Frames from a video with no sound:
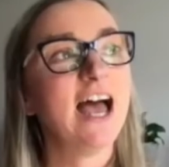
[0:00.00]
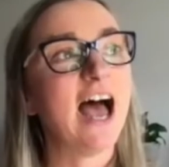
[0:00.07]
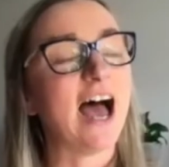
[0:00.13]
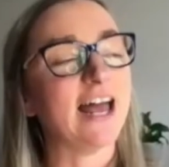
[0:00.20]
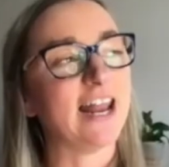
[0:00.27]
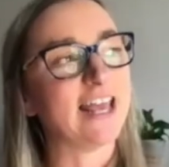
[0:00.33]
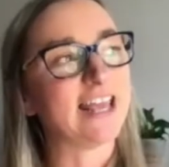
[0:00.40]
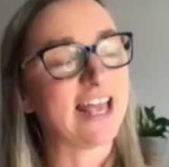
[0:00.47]

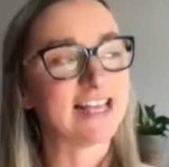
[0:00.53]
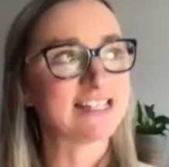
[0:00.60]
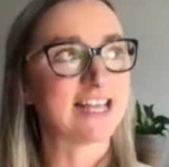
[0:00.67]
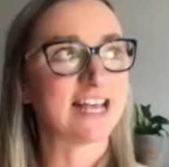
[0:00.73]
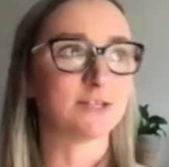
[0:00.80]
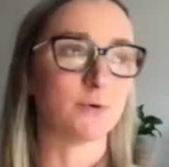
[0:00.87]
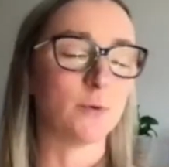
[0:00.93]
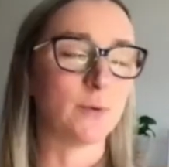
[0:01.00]
And I guess
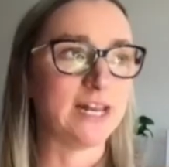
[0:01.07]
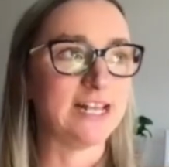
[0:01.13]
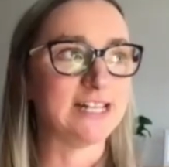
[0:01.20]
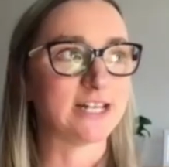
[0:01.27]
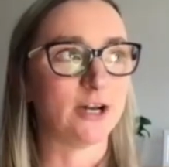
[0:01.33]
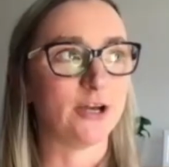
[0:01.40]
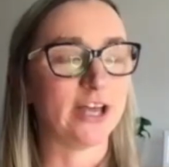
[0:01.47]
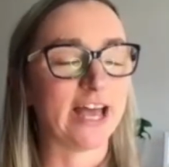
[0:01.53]
that's what we need
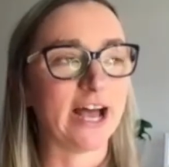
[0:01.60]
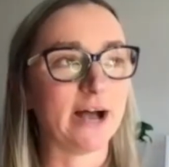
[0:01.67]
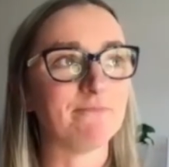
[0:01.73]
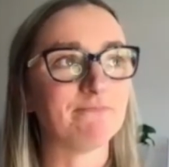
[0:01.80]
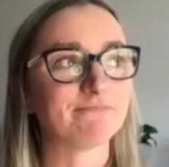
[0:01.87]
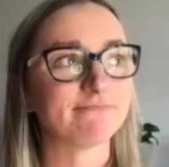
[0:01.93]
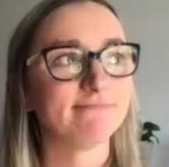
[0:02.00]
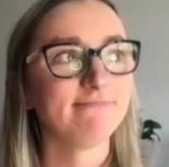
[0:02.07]
to look at
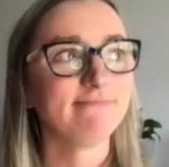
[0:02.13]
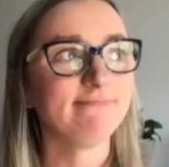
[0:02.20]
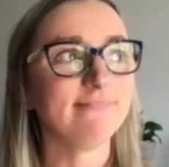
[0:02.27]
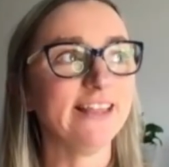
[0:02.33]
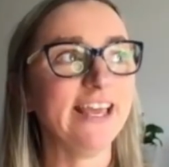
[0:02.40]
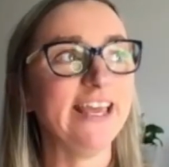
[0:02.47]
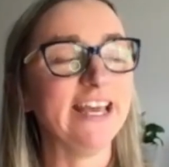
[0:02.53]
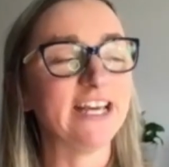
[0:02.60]

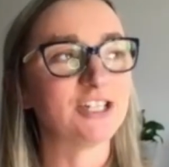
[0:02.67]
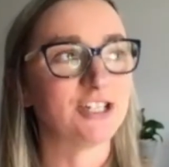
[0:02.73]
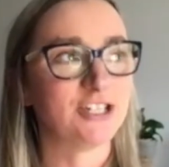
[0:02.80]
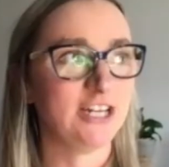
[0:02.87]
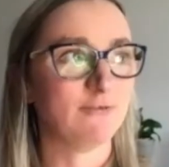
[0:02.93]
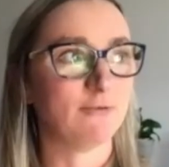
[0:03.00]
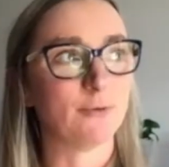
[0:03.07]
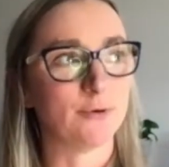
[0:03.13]

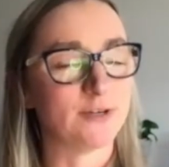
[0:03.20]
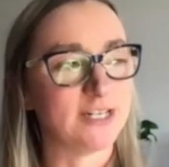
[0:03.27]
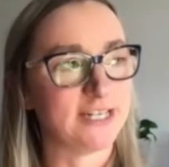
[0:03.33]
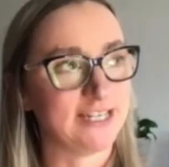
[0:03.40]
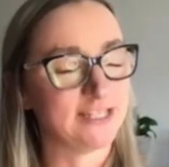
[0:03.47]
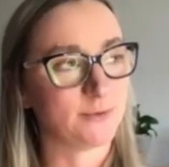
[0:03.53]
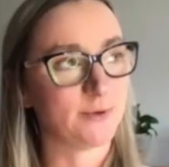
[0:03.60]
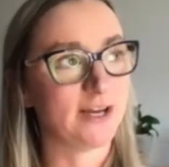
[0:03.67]
ESG
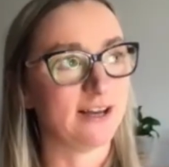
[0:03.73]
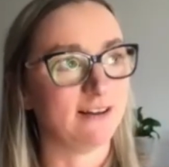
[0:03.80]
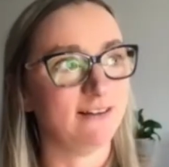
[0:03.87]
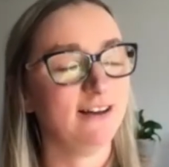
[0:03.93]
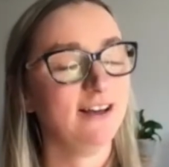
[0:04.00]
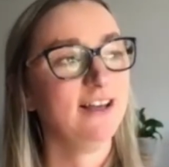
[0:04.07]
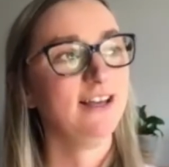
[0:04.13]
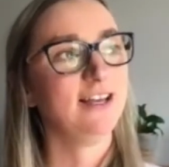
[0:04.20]
reporting as well.
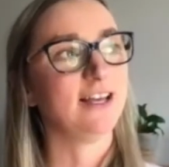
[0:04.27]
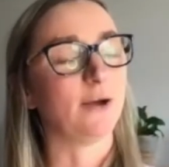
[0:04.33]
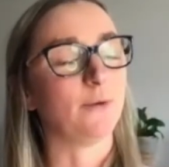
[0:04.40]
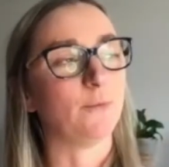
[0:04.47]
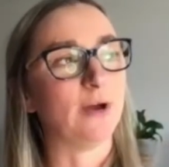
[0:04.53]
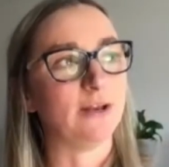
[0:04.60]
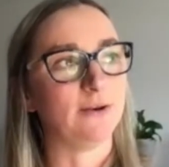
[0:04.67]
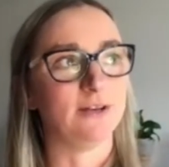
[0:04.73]
Like
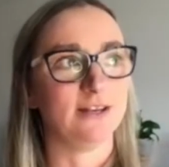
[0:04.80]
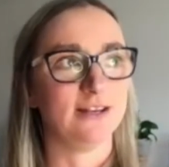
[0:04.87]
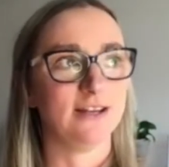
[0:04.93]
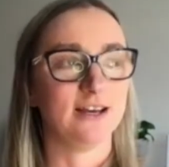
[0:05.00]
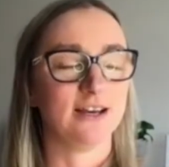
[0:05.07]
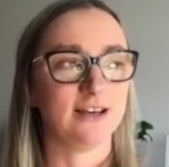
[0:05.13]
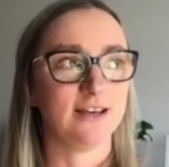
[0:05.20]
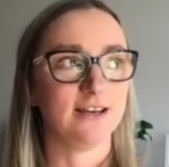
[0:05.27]
when
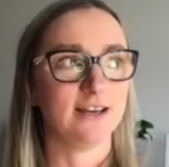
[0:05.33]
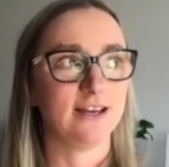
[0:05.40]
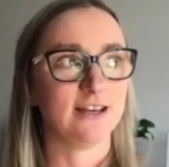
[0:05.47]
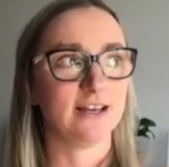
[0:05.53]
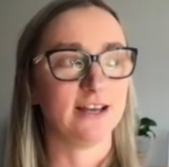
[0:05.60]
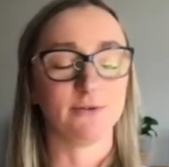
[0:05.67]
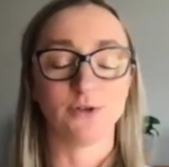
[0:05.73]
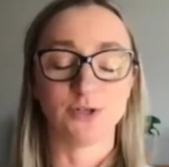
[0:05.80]

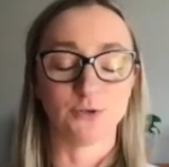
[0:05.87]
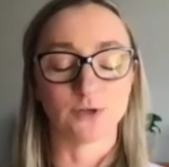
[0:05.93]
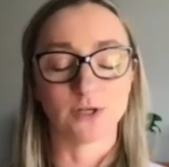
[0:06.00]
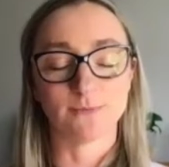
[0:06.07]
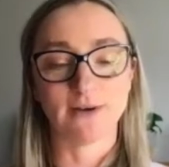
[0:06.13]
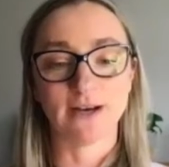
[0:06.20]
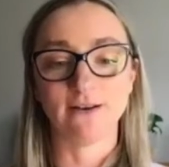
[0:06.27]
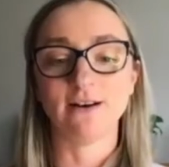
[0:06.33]
you talked
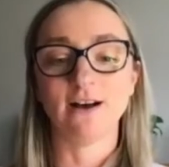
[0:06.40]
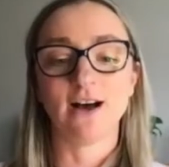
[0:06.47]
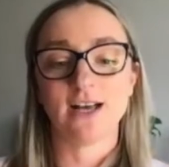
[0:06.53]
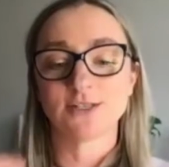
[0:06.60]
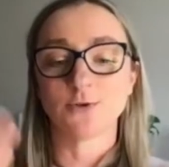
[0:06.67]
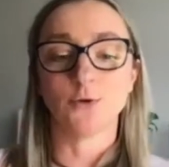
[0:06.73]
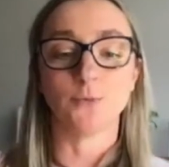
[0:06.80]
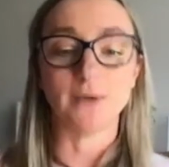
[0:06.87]
about
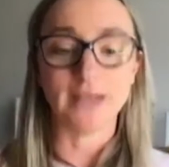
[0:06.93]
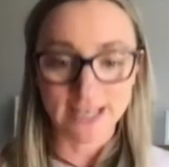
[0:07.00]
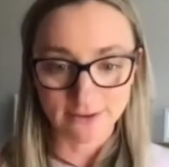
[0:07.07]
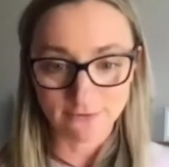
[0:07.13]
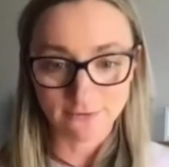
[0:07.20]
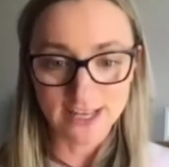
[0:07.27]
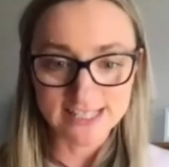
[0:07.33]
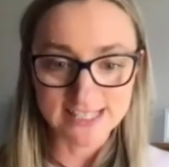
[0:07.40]
us all being
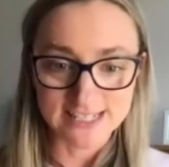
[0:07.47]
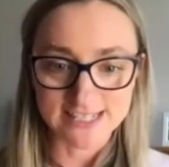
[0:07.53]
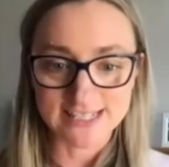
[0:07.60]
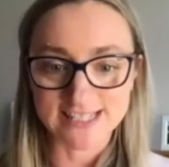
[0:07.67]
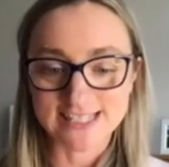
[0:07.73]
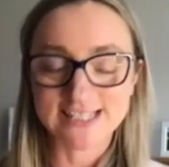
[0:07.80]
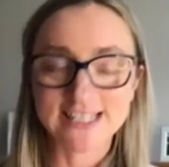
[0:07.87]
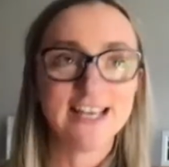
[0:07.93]

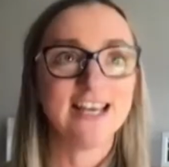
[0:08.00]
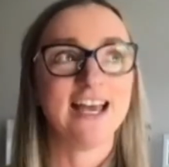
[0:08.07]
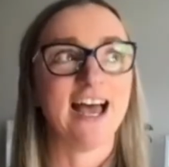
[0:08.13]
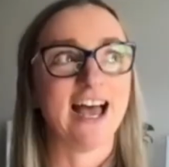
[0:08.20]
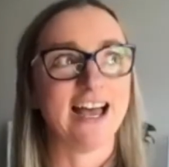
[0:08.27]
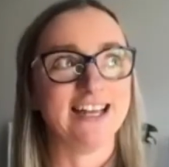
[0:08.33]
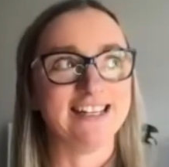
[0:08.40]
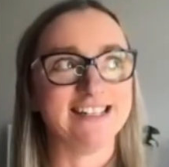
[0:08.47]
investors,
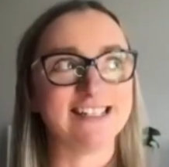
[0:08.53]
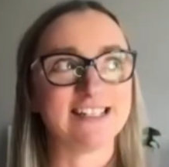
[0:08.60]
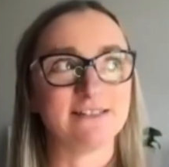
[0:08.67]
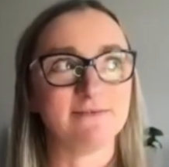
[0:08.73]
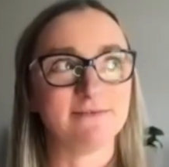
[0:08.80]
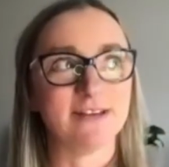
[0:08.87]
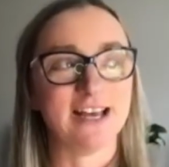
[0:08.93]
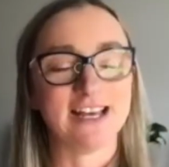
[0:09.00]
and
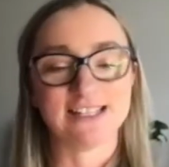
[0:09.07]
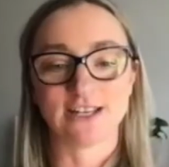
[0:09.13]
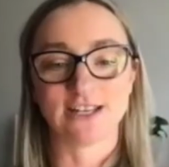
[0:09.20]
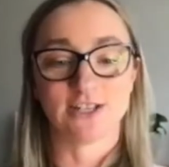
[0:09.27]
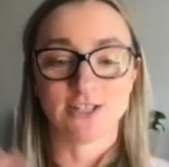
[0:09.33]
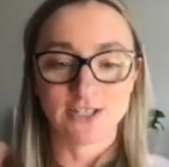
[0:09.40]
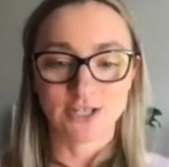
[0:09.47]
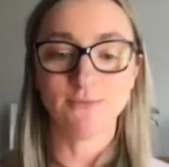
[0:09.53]
as a
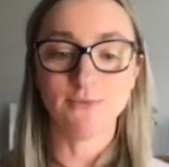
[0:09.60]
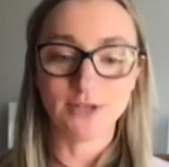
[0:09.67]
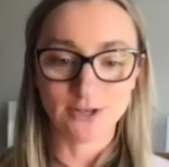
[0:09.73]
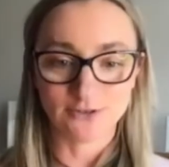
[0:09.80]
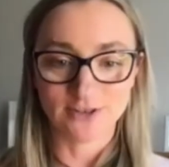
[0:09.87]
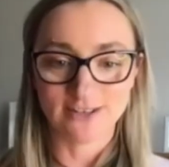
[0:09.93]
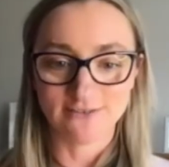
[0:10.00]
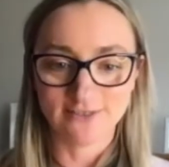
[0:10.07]
consumer, you're
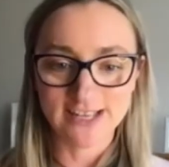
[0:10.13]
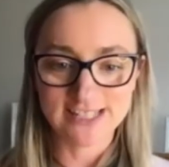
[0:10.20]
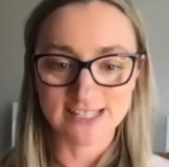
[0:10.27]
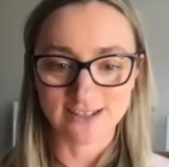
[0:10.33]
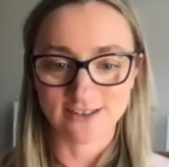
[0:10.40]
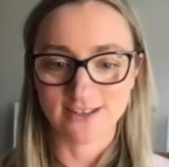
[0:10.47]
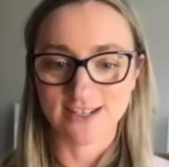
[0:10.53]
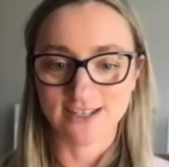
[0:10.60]
an
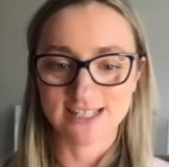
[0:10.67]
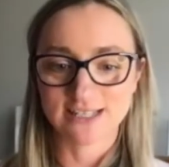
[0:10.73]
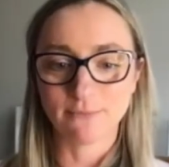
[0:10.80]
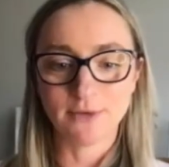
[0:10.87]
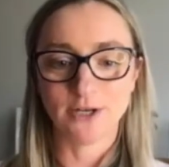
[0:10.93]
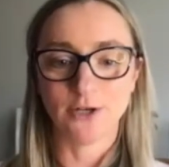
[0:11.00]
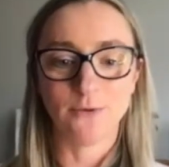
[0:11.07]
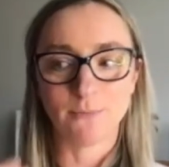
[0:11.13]
investor, and as
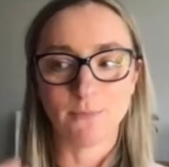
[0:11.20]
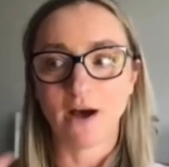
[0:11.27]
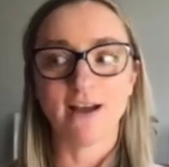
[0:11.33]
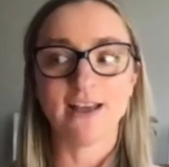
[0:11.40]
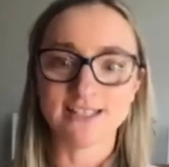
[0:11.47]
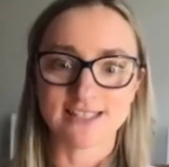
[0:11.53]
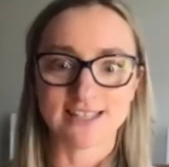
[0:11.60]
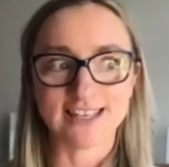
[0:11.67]
somebody who
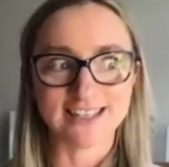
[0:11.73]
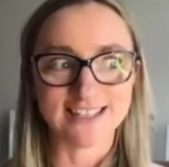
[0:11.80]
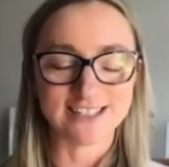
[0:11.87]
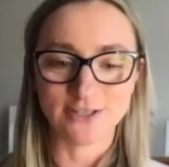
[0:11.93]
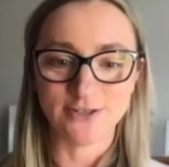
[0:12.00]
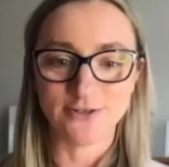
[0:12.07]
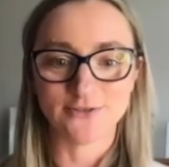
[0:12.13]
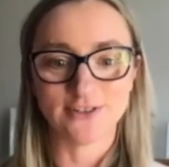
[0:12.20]
buys things,
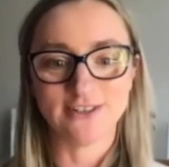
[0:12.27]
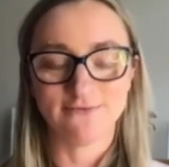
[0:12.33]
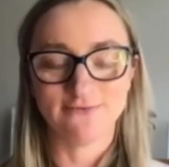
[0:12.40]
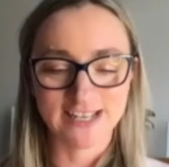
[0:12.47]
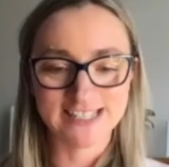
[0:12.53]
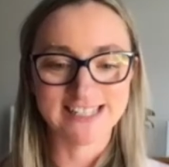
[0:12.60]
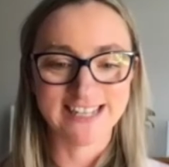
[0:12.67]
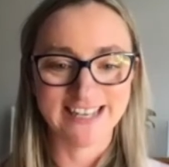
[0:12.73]
you're
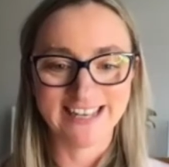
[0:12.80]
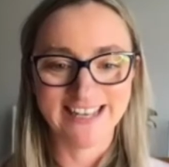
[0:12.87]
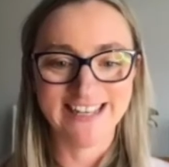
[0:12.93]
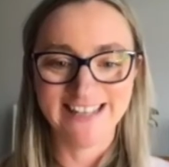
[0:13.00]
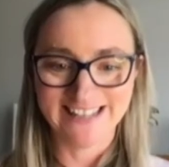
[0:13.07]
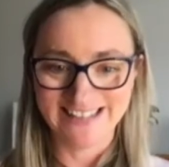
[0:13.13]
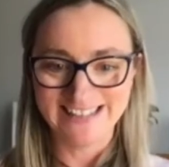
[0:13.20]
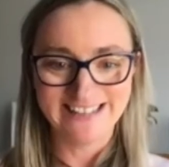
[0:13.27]
investing
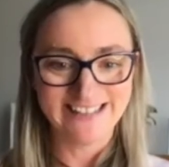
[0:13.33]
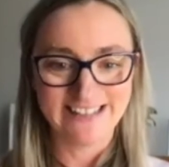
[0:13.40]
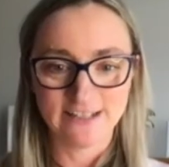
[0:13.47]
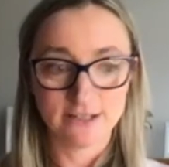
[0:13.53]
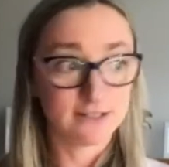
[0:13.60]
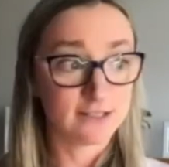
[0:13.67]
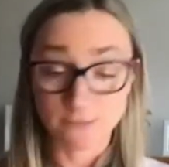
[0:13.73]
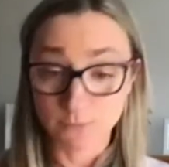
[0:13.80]
in
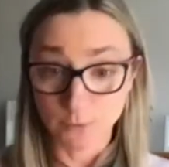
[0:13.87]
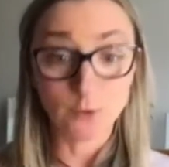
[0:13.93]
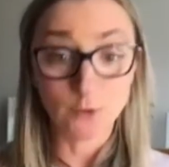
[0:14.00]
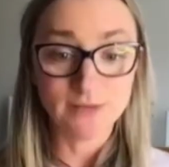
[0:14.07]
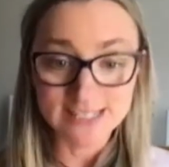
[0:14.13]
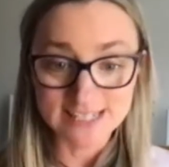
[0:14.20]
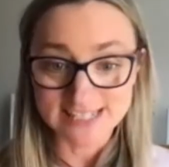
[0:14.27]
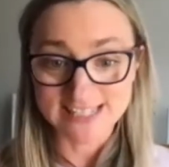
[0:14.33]
small
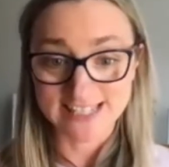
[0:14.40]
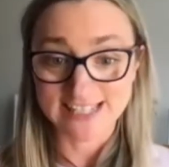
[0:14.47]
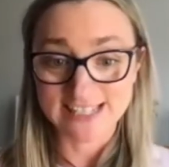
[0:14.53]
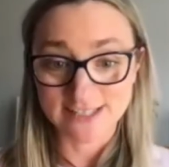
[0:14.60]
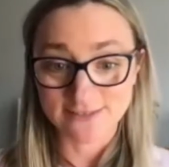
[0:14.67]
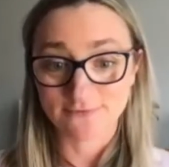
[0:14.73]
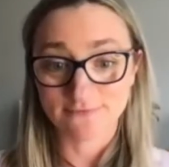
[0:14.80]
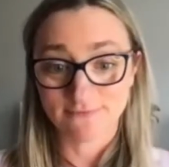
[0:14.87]

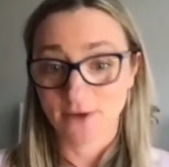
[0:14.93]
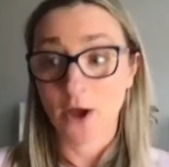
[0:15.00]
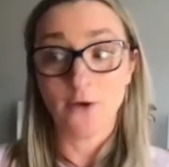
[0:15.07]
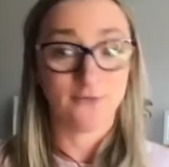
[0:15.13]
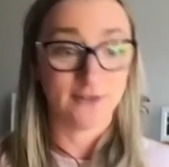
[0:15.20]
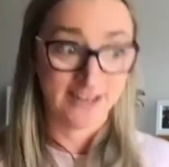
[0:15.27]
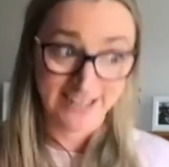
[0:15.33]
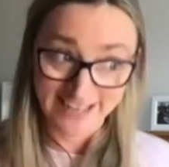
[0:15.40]
businesses,
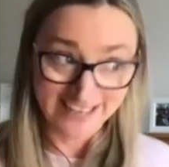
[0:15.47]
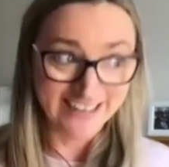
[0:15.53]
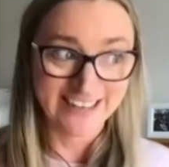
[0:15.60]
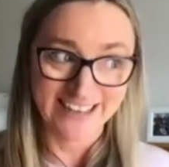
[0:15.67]
hopefully.